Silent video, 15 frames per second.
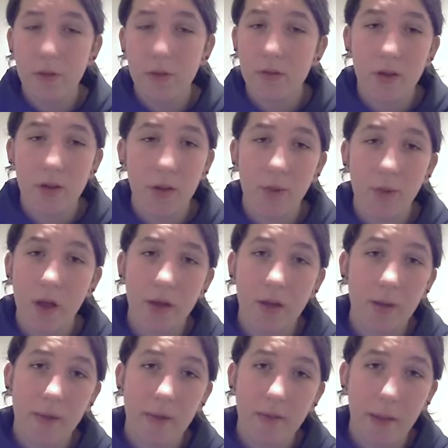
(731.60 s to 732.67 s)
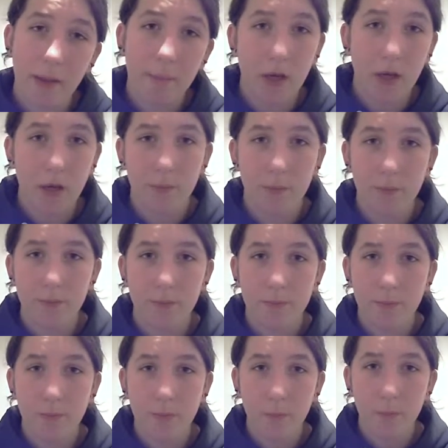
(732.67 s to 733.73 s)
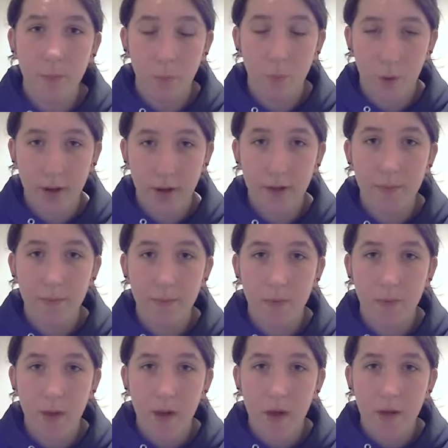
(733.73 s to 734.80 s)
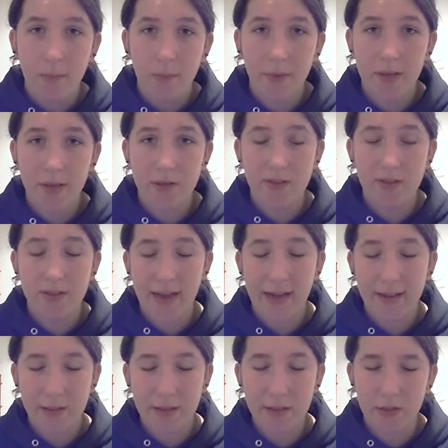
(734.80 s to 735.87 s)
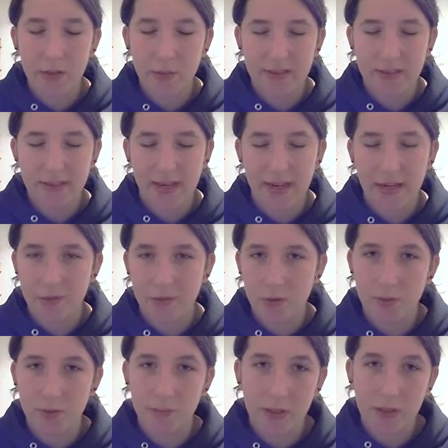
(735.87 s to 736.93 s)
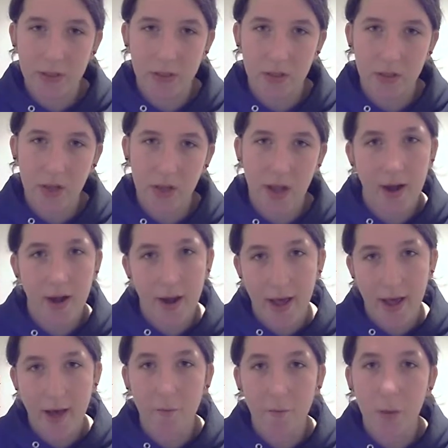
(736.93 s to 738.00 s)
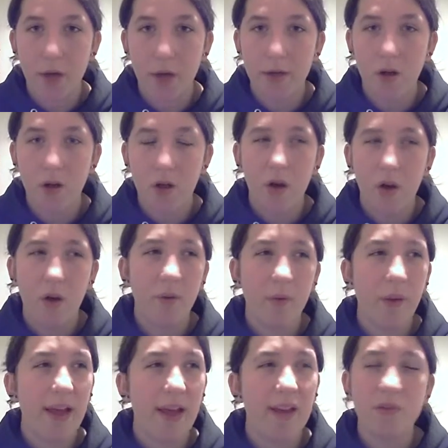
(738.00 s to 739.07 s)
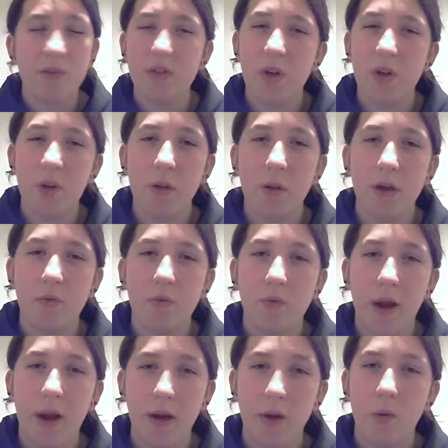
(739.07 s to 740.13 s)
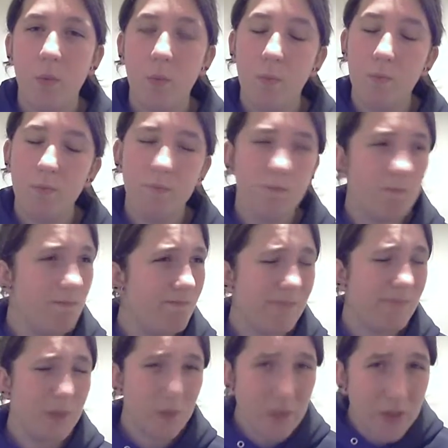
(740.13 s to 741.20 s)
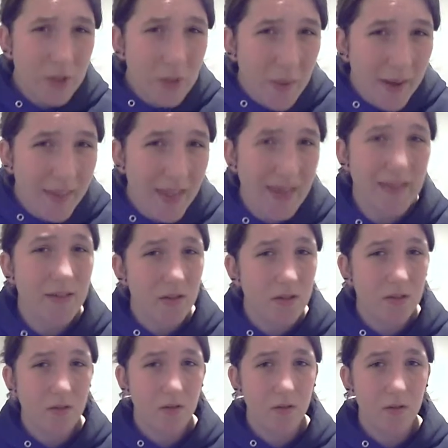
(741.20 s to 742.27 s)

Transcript: But I'm not going to be that mean. Why? Because sadly you get to have your own opinion, and I have mine. Although I actually know mine's right. You want to know why that is?